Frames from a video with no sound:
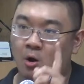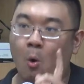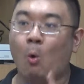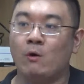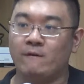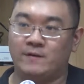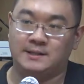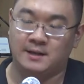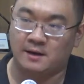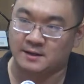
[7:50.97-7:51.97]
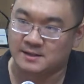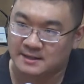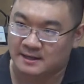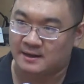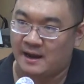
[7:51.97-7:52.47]
Or visit
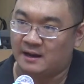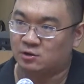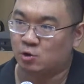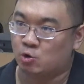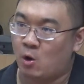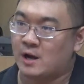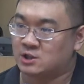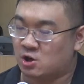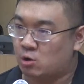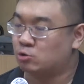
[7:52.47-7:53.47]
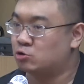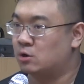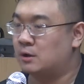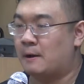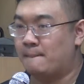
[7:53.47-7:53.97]
us at the
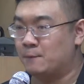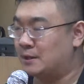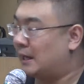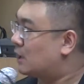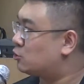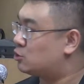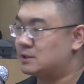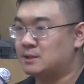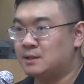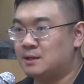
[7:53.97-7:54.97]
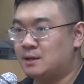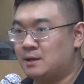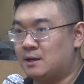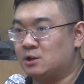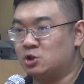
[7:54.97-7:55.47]
cross-cultural communication
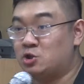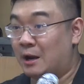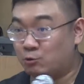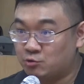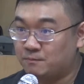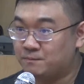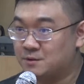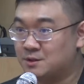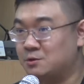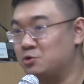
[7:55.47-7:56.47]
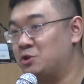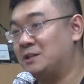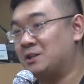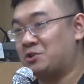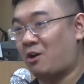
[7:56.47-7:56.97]
chat room. So
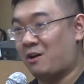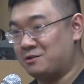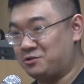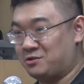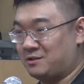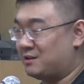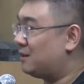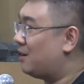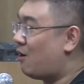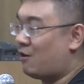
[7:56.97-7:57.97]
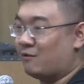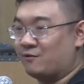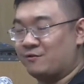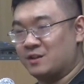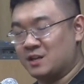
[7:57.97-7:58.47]
she's in charge of
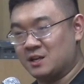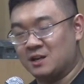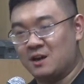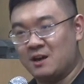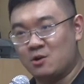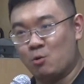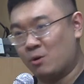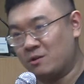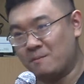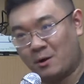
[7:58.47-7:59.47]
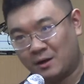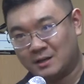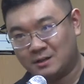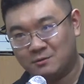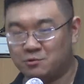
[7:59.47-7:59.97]
the North
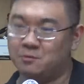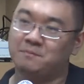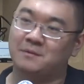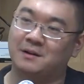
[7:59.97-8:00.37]
America room.